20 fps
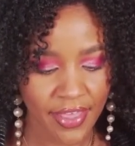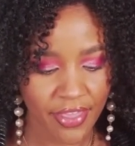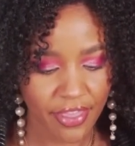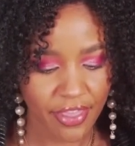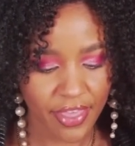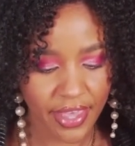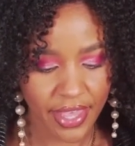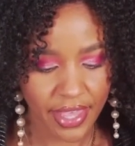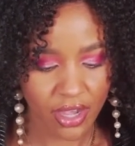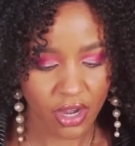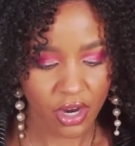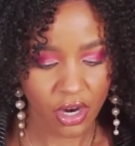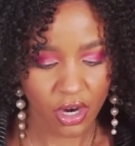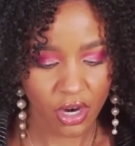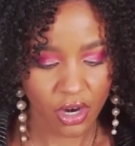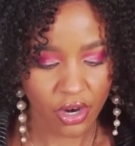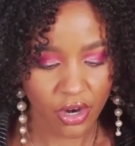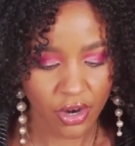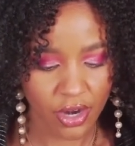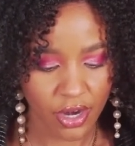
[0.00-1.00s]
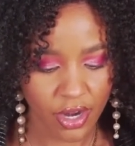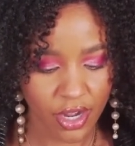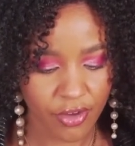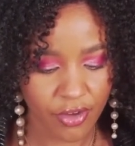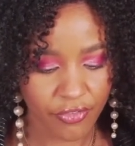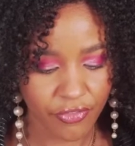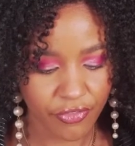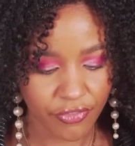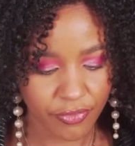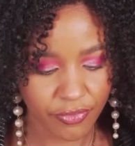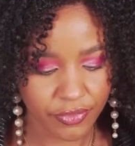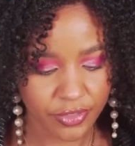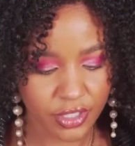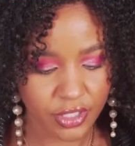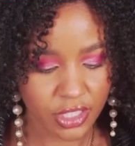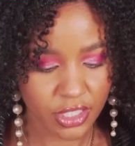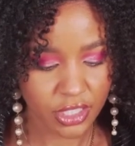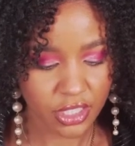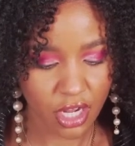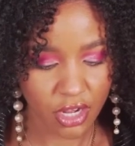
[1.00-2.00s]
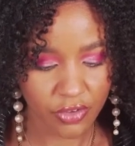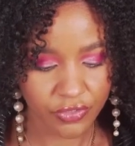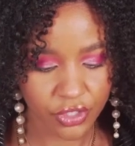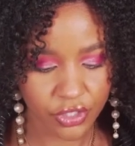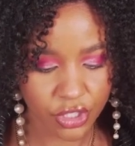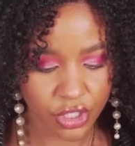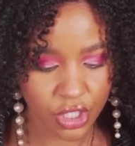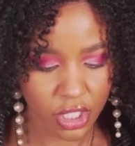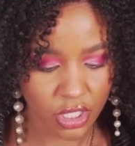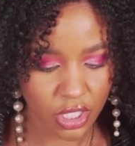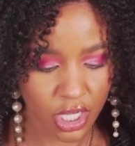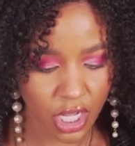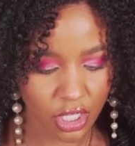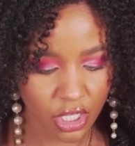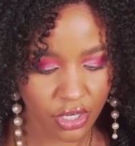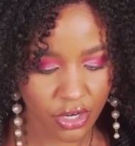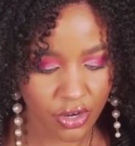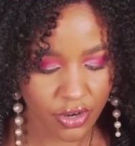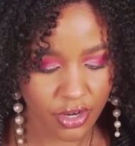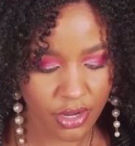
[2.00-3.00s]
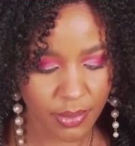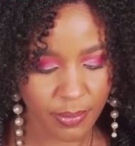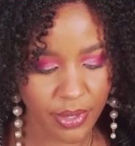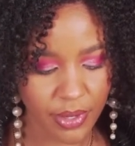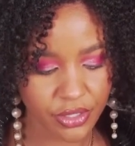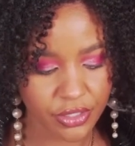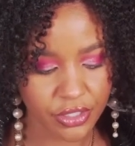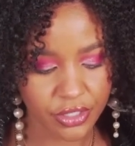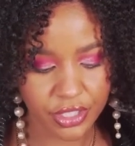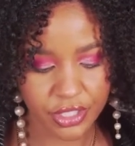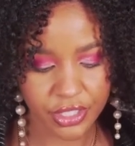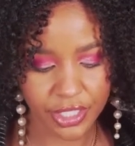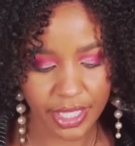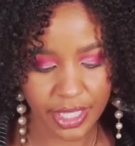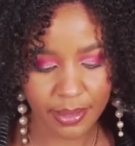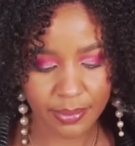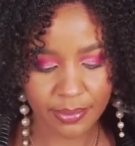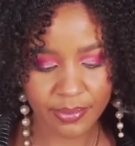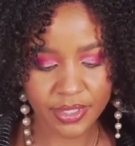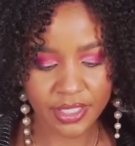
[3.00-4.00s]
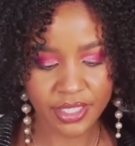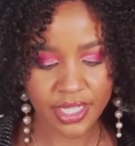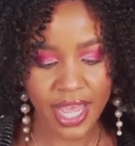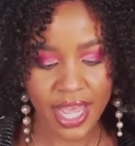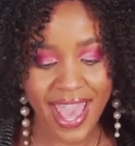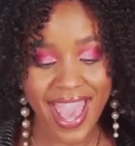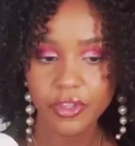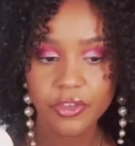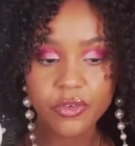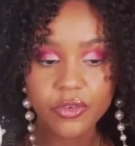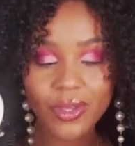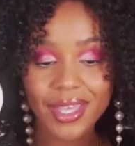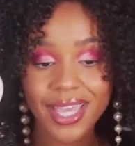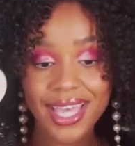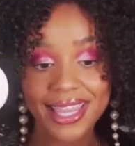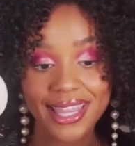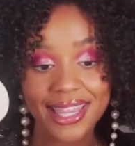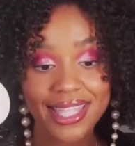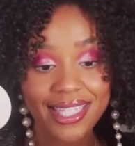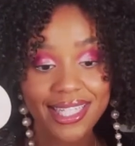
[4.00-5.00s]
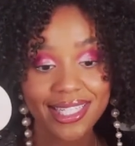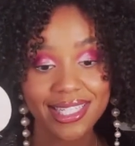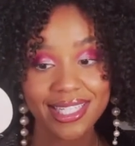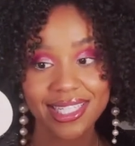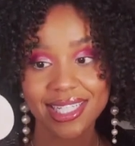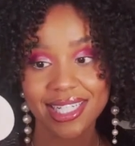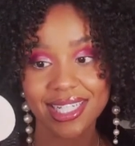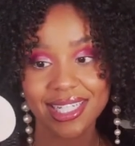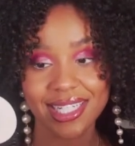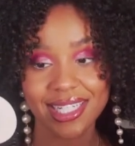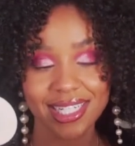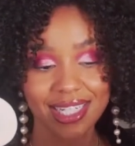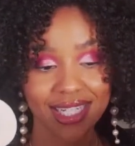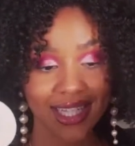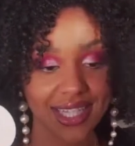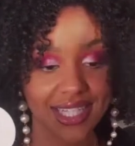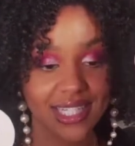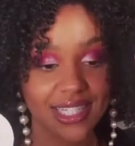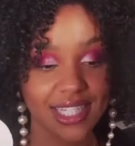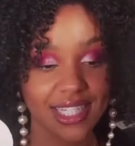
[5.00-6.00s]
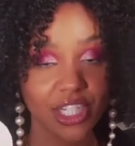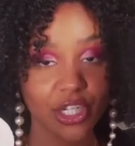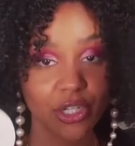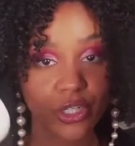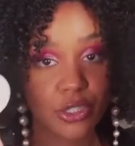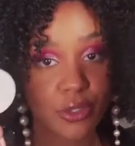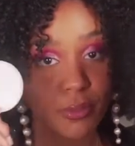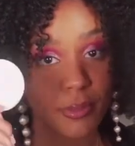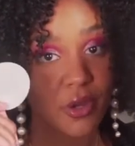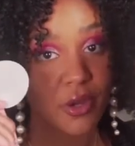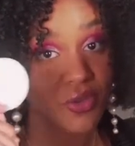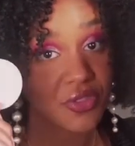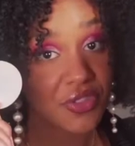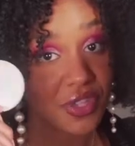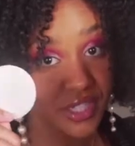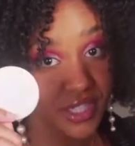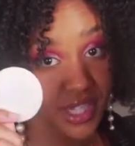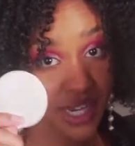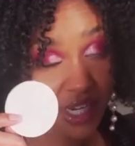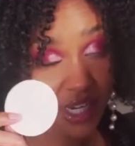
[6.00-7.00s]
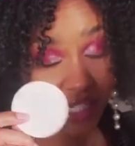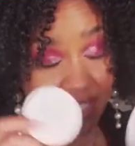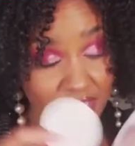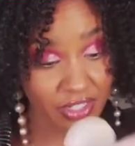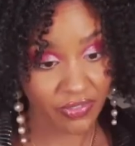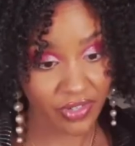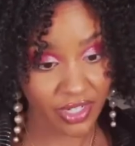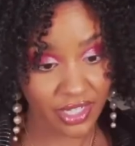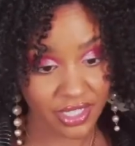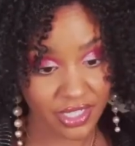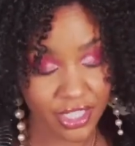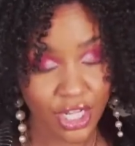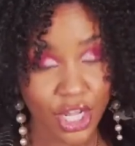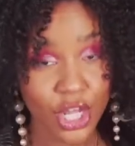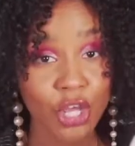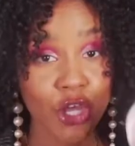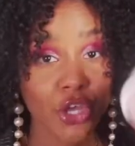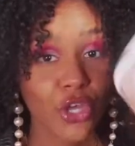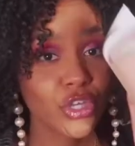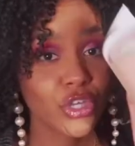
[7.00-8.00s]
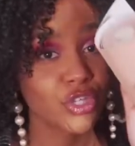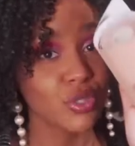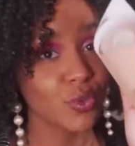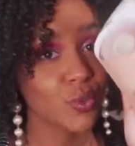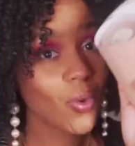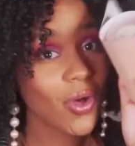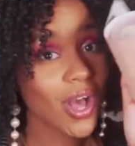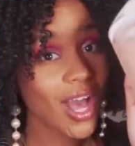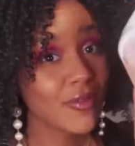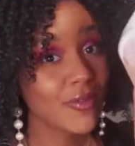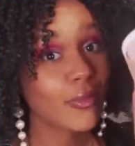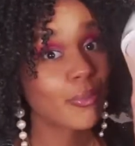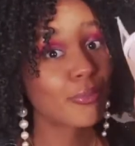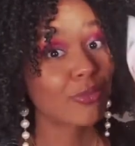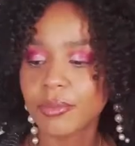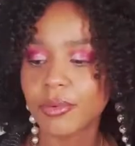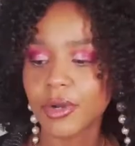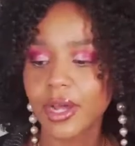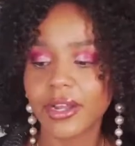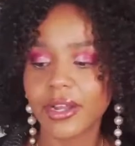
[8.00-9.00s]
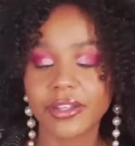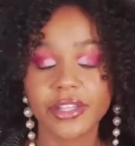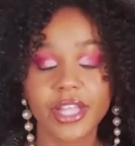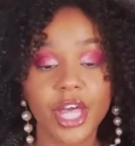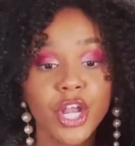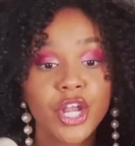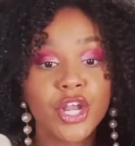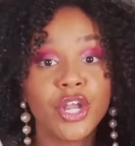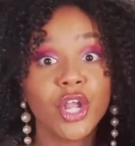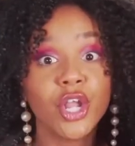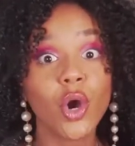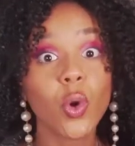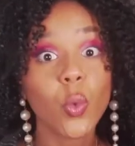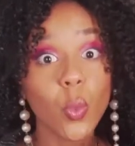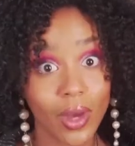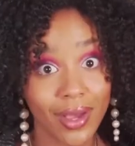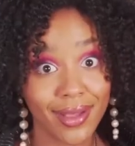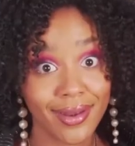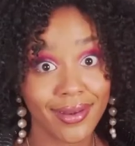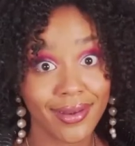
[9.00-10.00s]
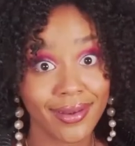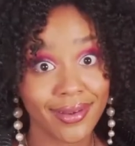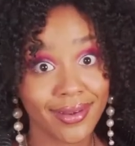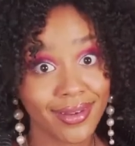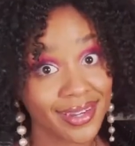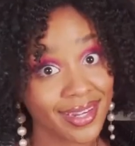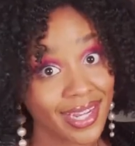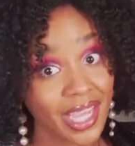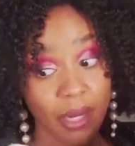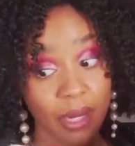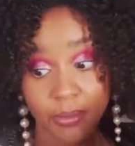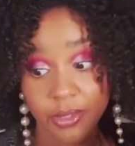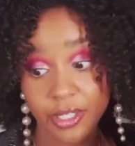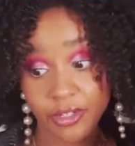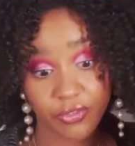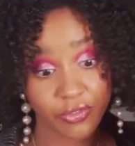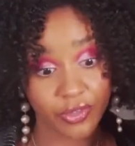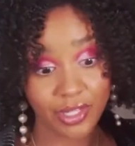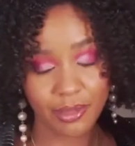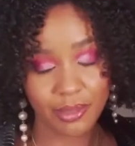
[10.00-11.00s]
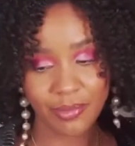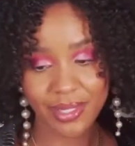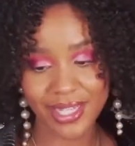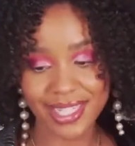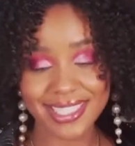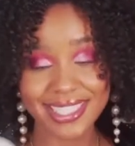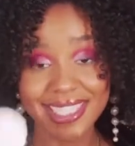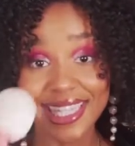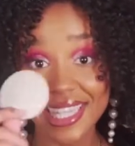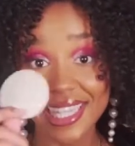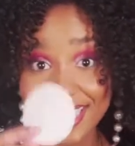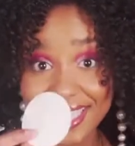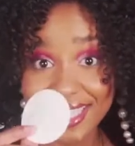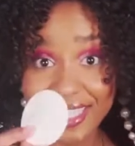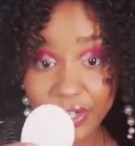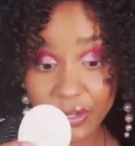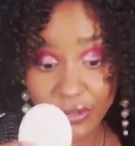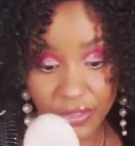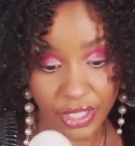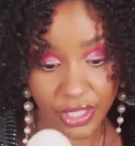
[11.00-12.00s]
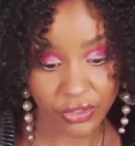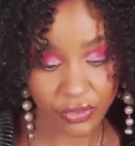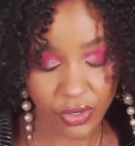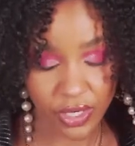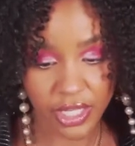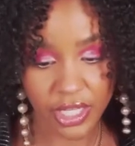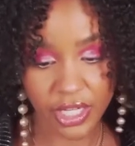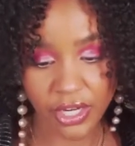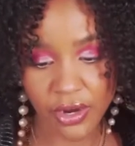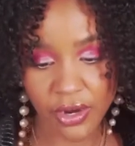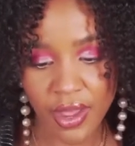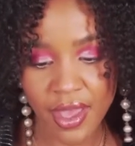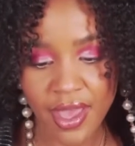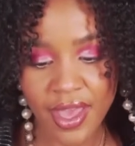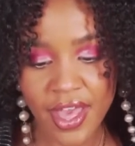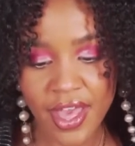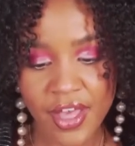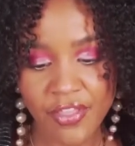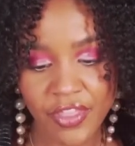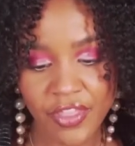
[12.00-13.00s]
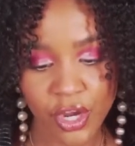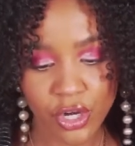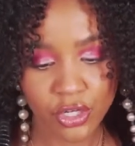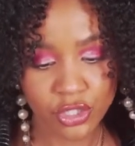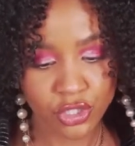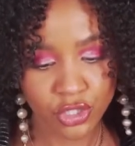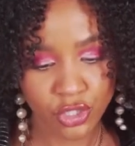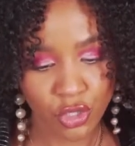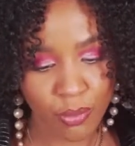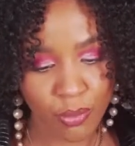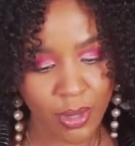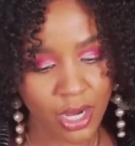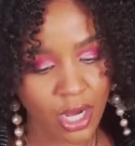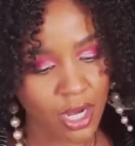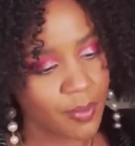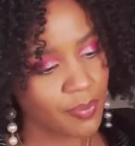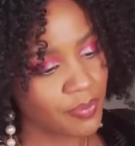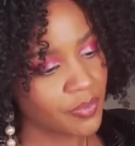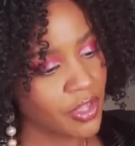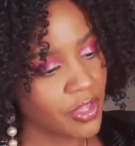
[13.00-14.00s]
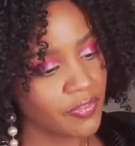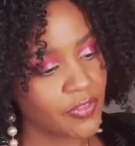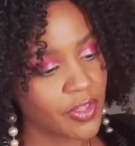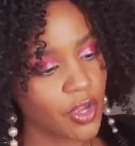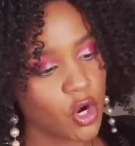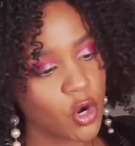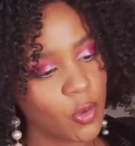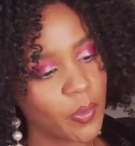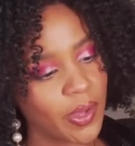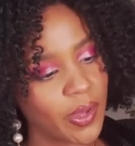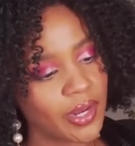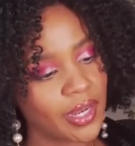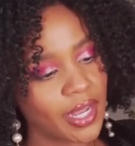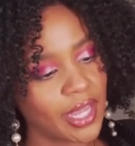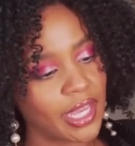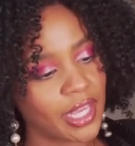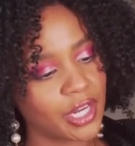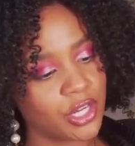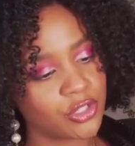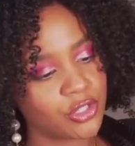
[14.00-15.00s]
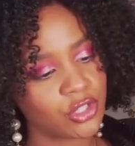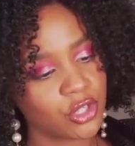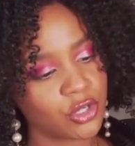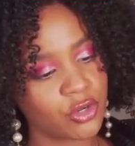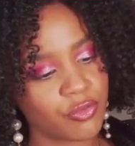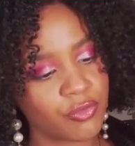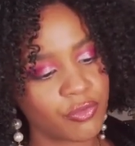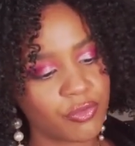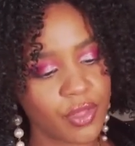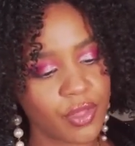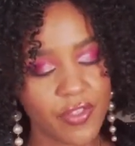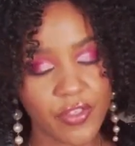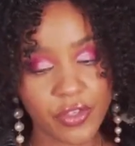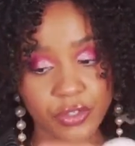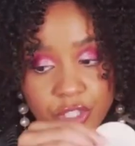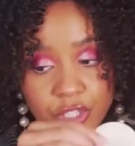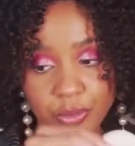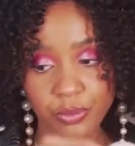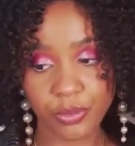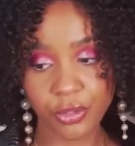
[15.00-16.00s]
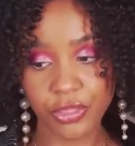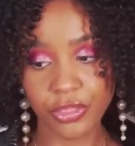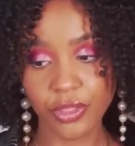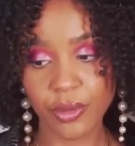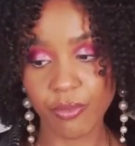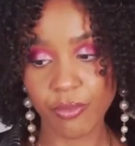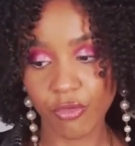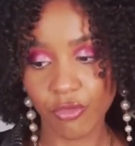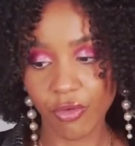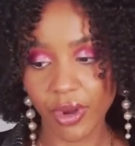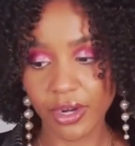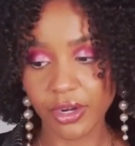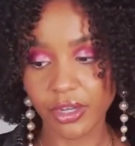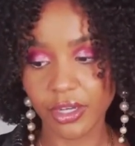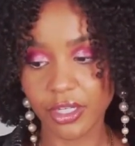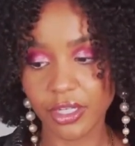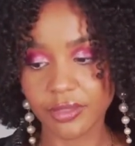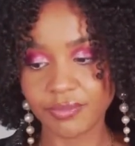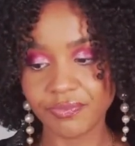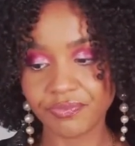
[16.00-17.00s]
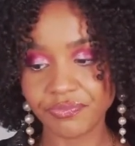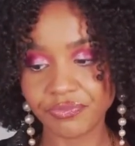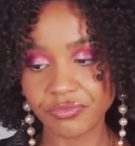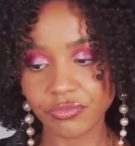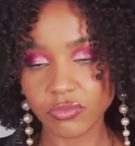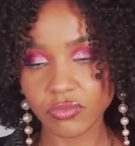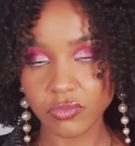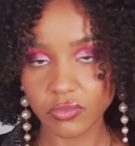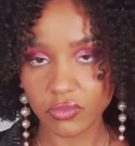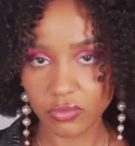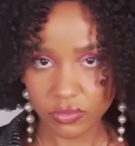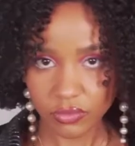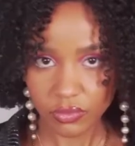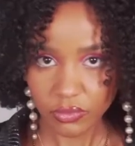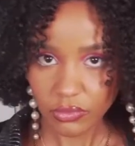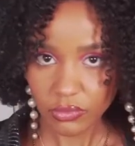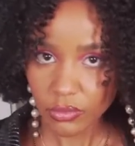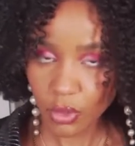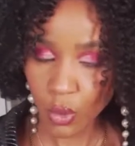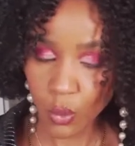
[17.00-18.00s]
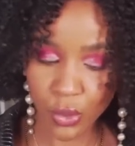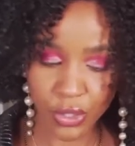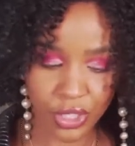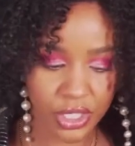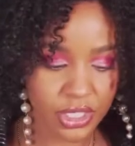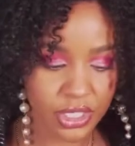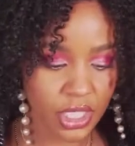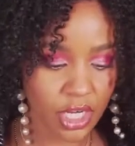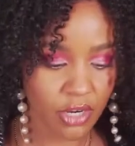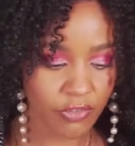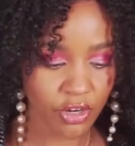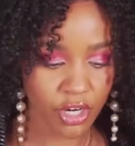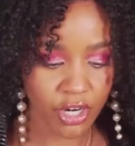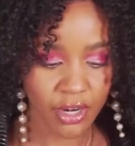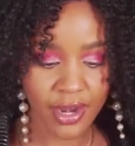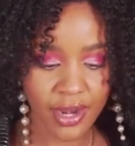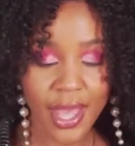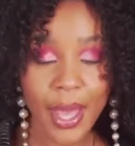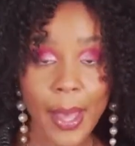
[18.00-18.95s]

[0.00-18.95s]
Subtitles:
they are a softer color compared to the Skims. If you can get this here to mirror this adhesiveness, you will have a product that no one can defeat, because these little things right here, they are so bomb. They open like in a circle, and then you just put them right on where you need to cover.